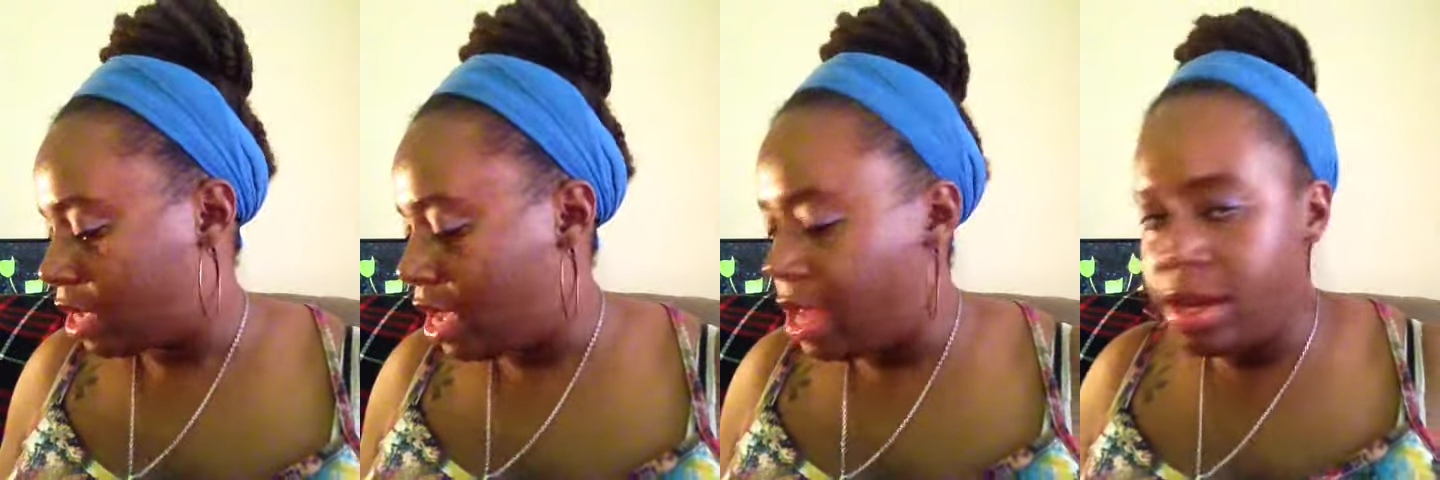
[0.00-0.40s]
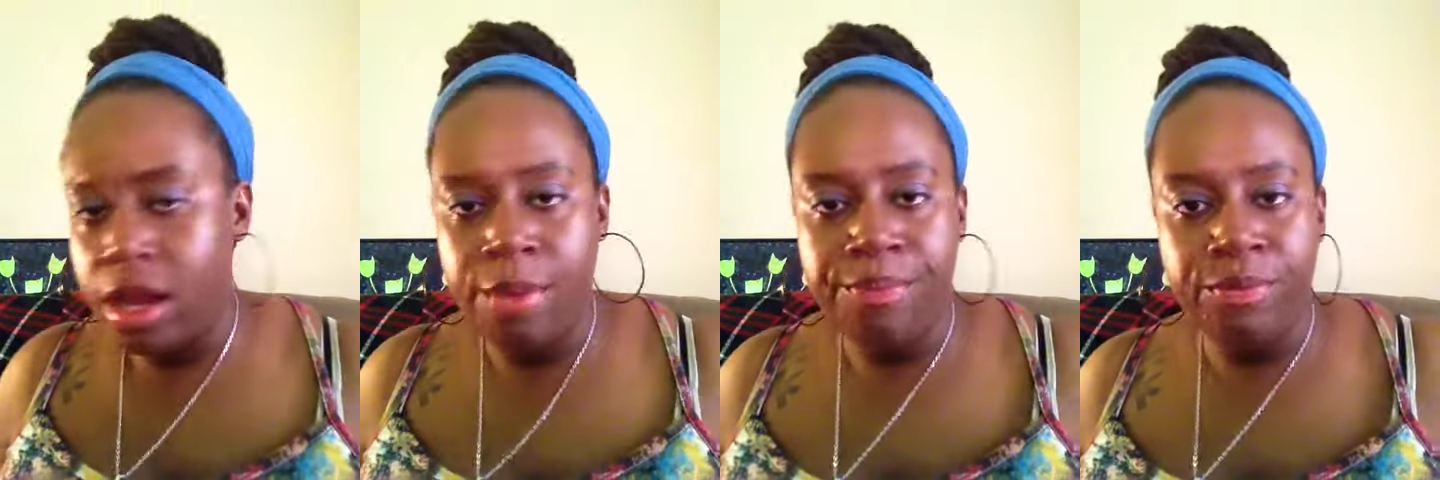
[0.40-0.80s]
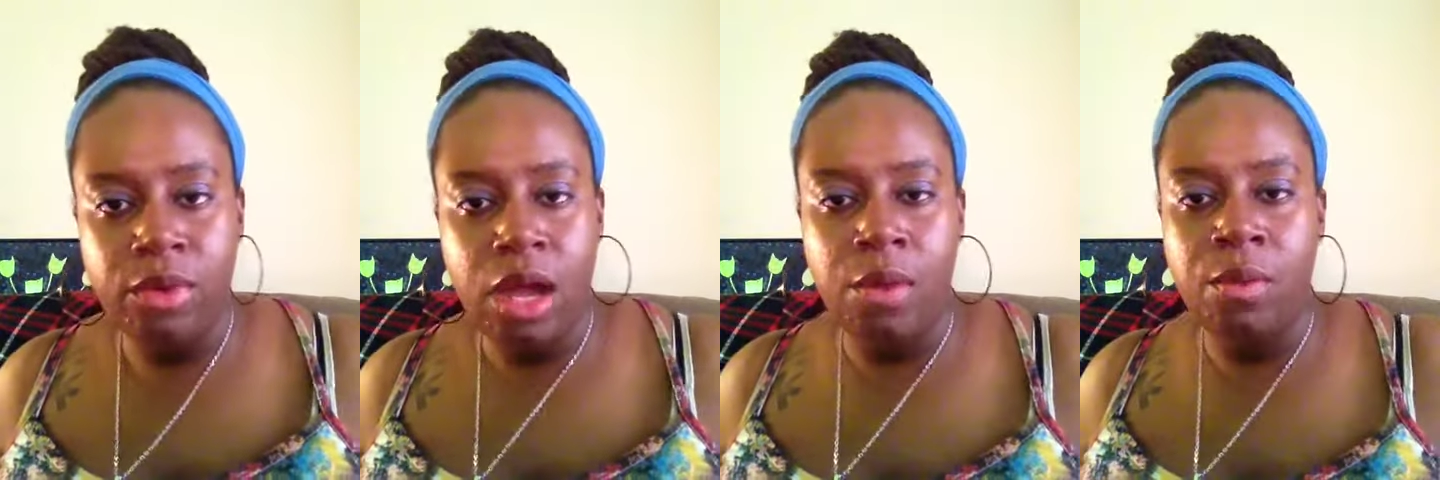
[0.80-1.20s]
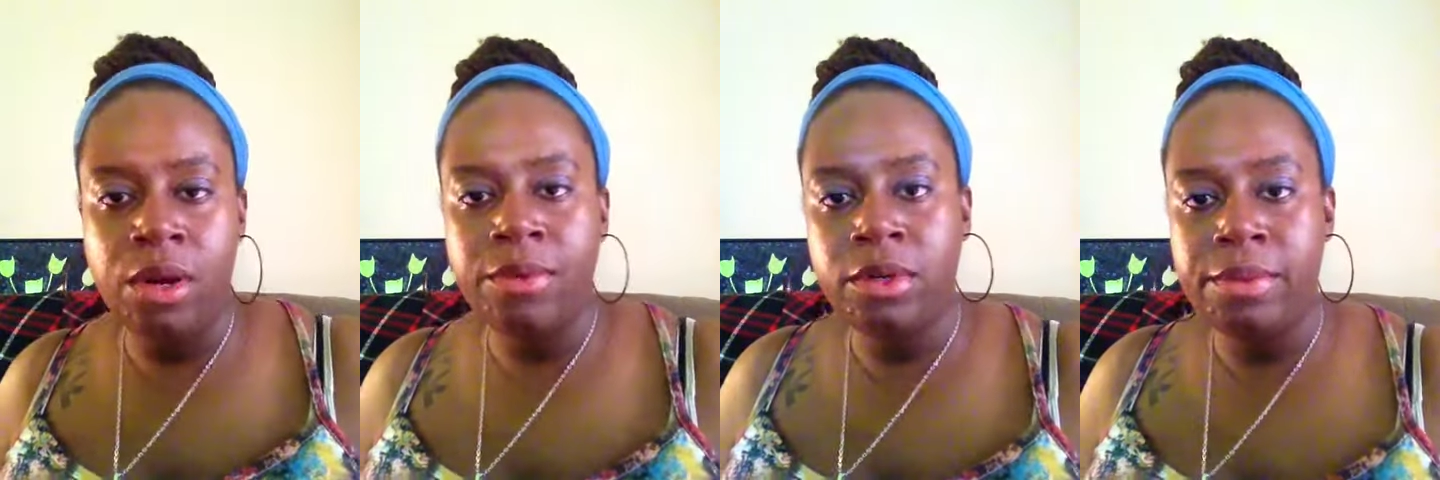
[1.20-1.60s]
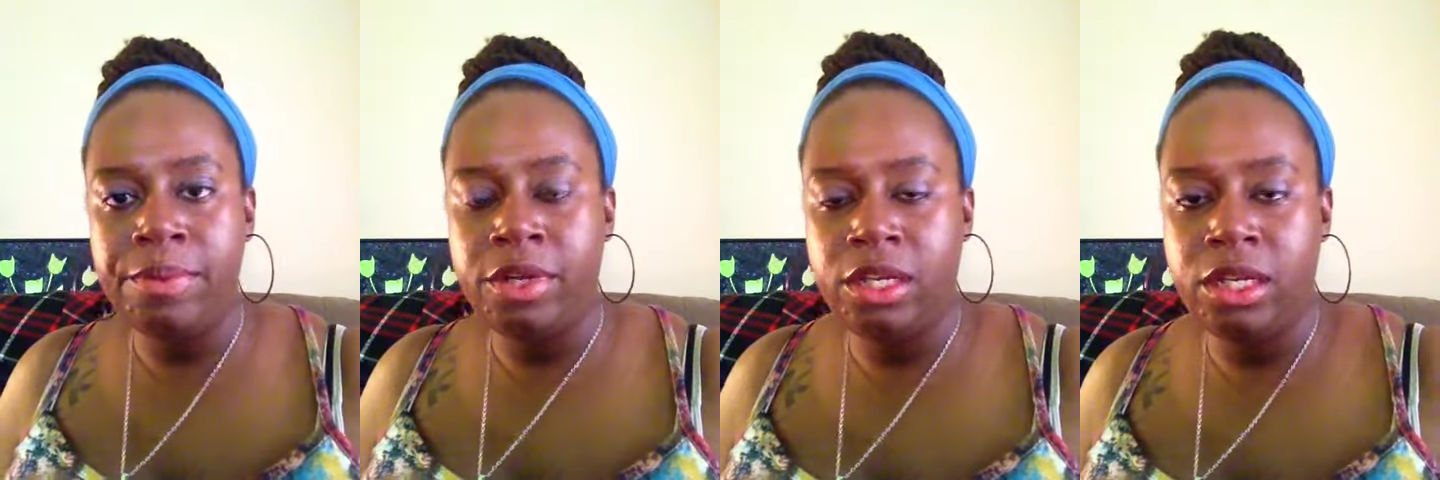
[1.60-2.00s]
and what I'm going to be
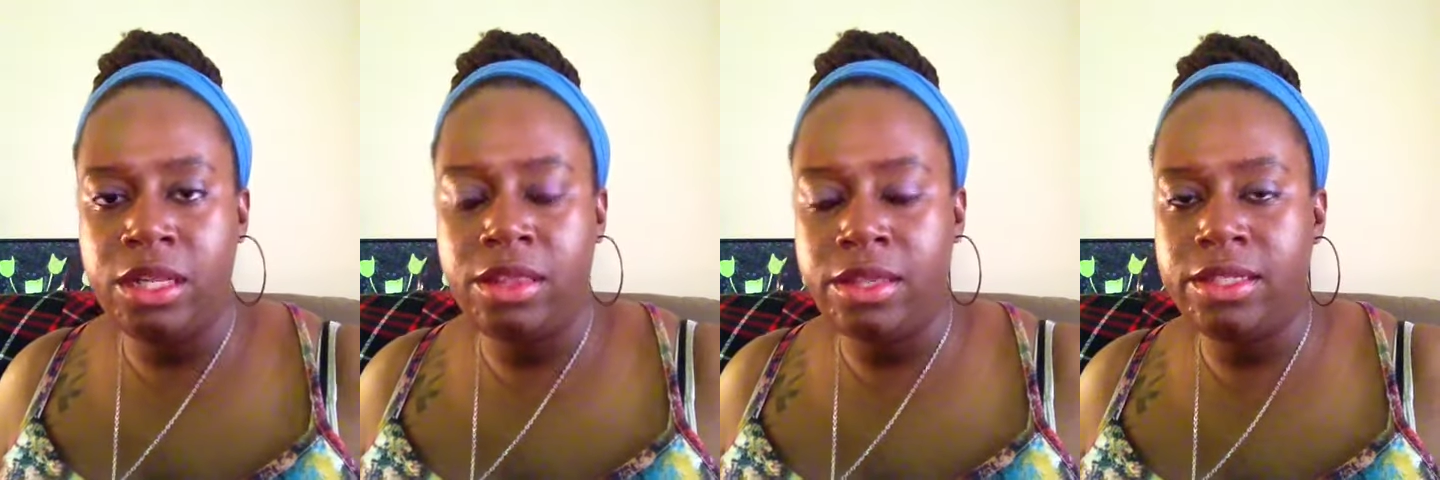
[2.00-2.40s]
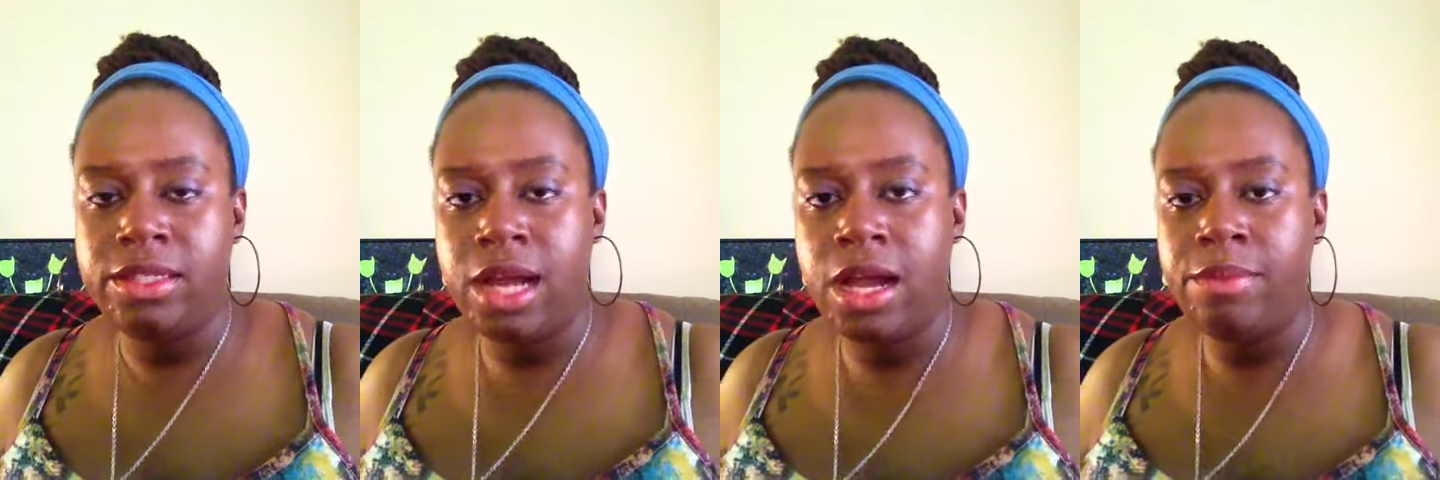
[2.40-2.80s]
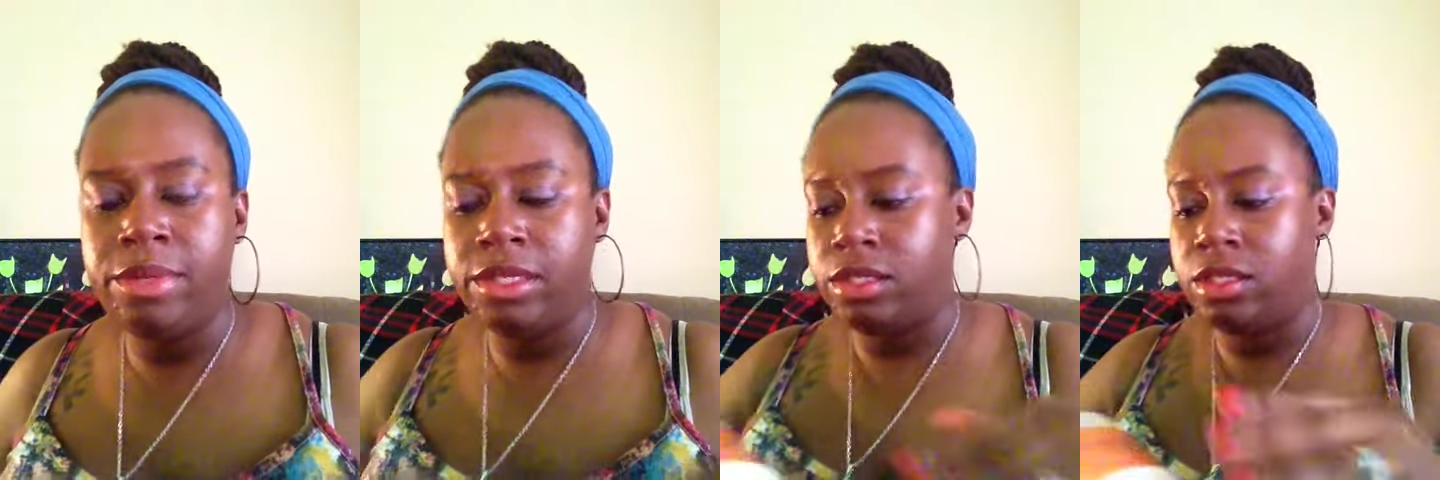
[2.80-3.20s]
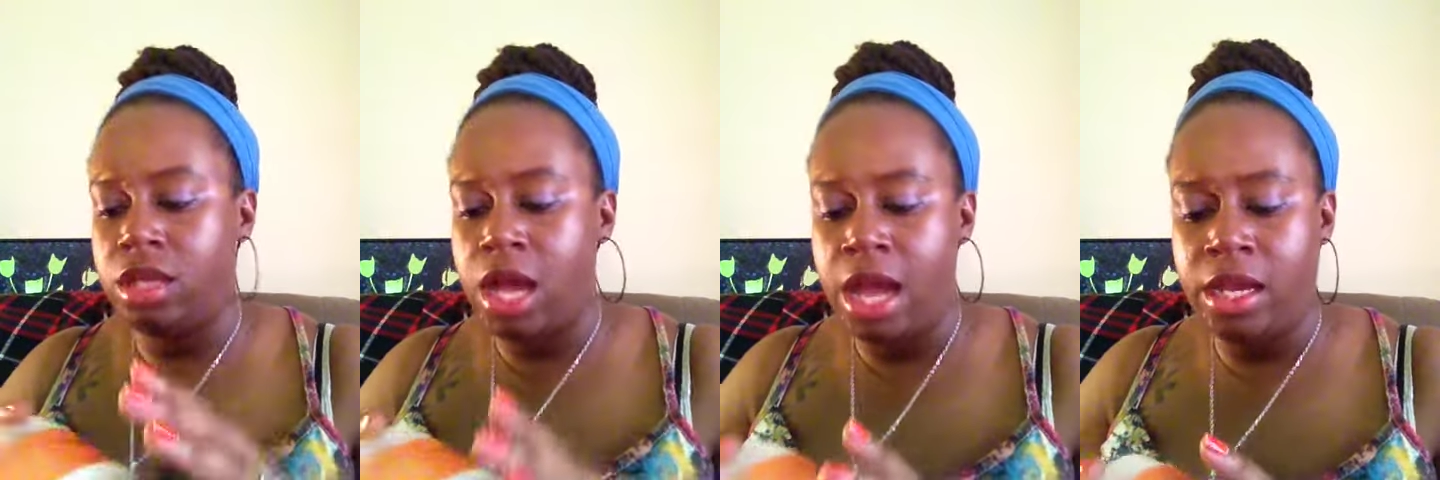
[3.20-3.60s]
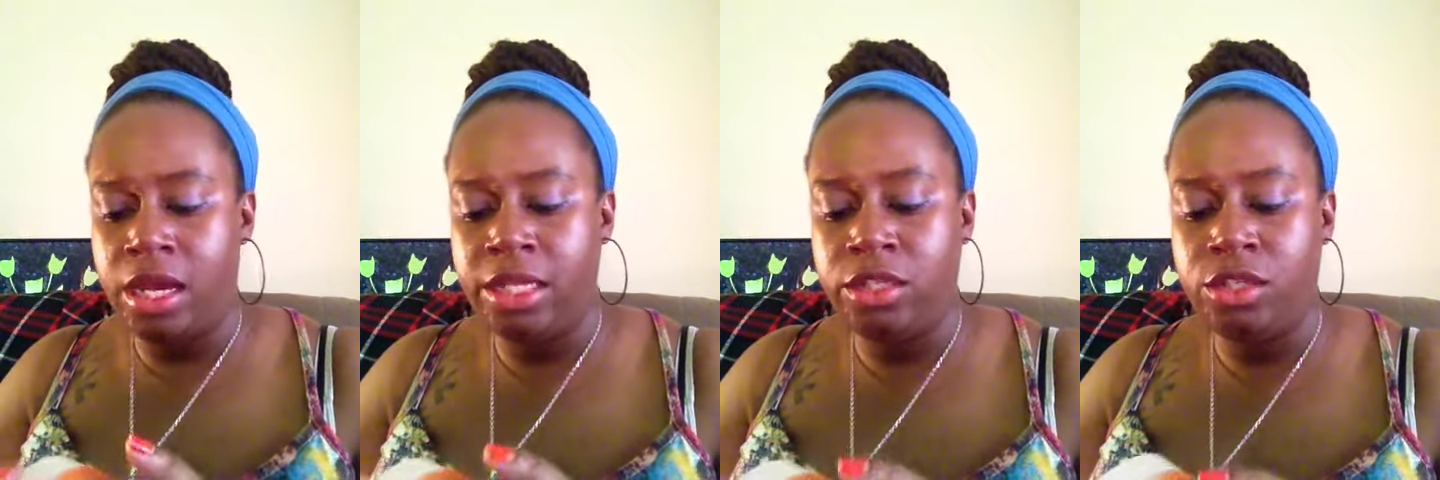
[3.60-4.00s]
putting in it this time is I
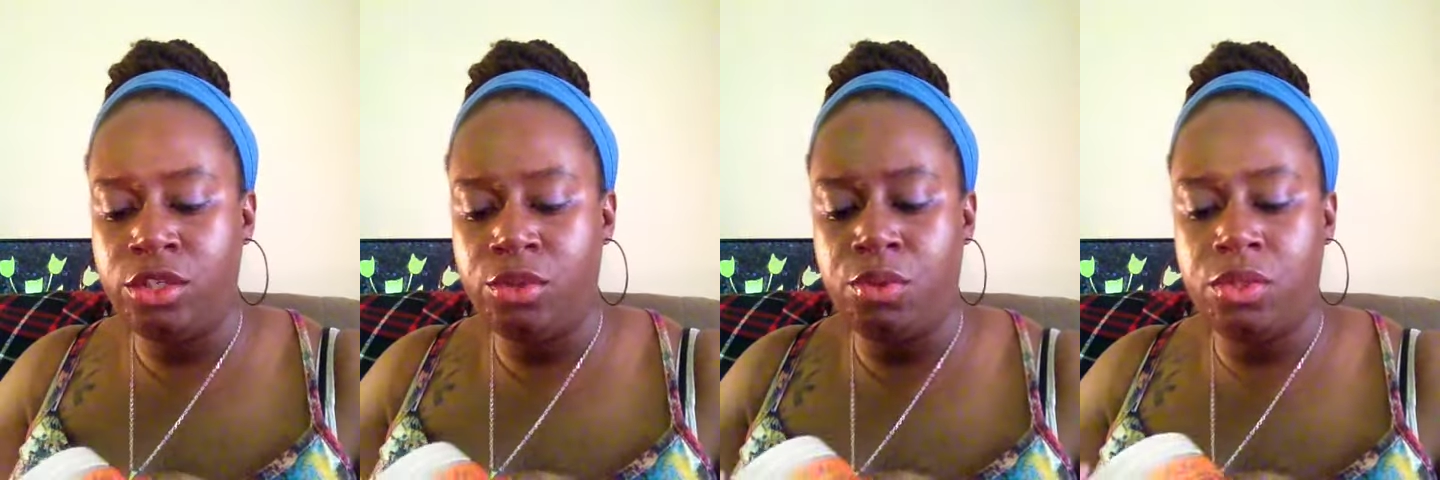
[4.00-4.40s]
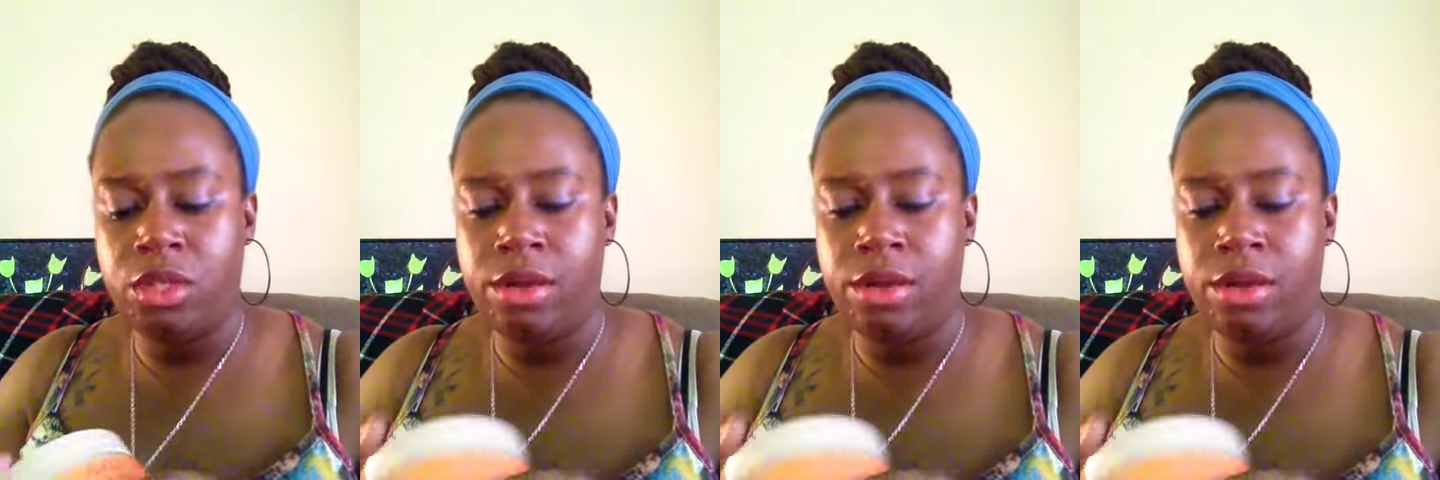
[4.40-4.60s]
like to use